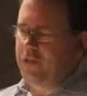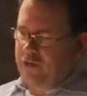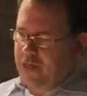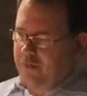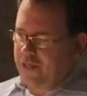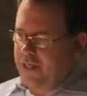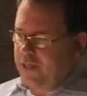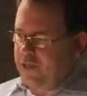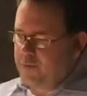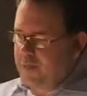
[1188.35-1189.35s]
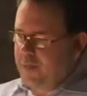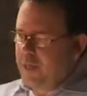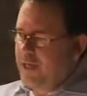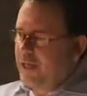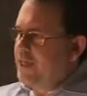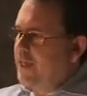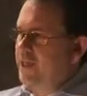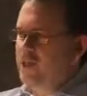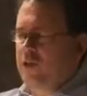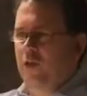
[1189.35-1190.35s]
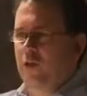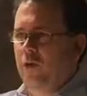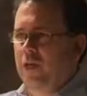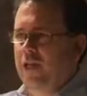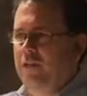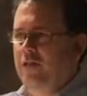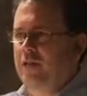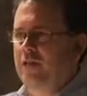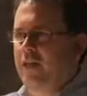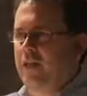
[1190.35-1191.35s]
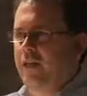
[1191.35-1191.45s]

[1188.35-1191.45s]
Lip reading: They're driving engagement. And yet, I still go to a lot of sites that